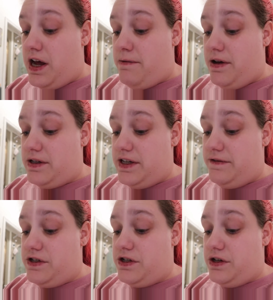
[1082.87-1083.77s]
timeouts
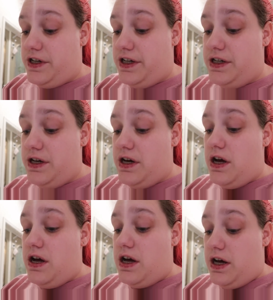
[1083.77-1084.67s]
have started.
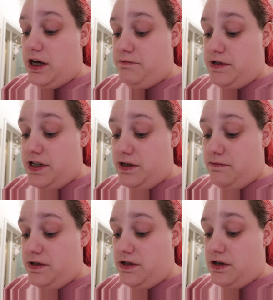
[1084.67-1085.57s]
Um,
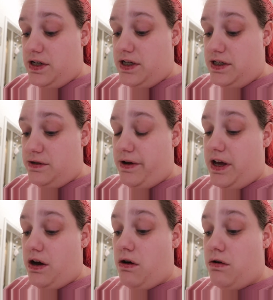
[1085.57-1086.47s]
Tim is on his
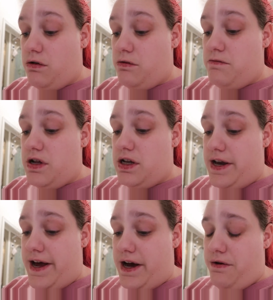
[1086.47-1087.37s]
way home
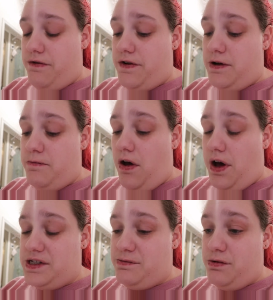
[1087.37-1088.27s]
now from the
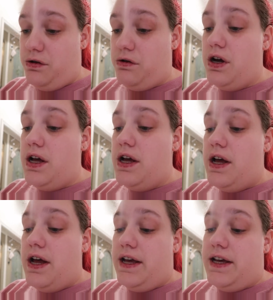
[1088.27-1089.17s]
hospital.
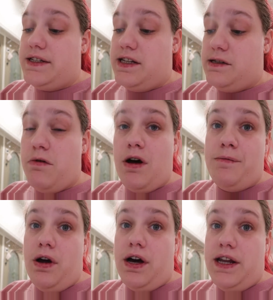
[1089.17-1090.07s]
I guess his
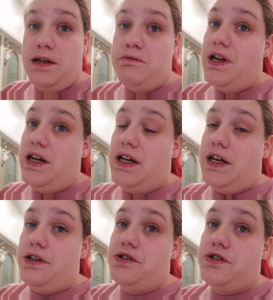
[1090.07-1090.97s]
mom got admitted
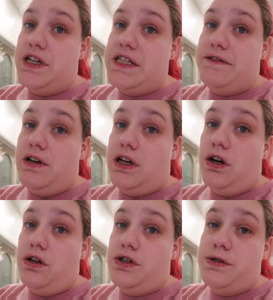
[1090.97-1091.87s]
and they're
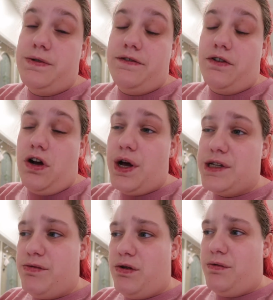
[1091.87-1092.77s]
transferring her to a different
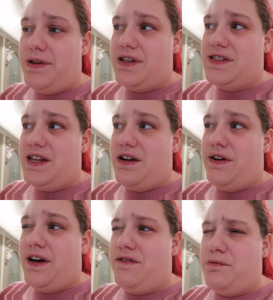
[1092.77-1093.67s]
hospital because they
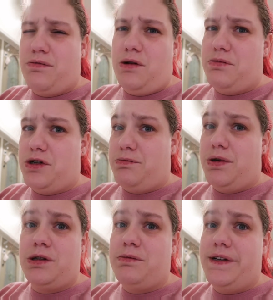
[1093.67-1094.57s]
don't have the proper
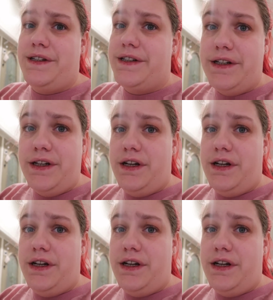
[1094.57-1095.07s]
department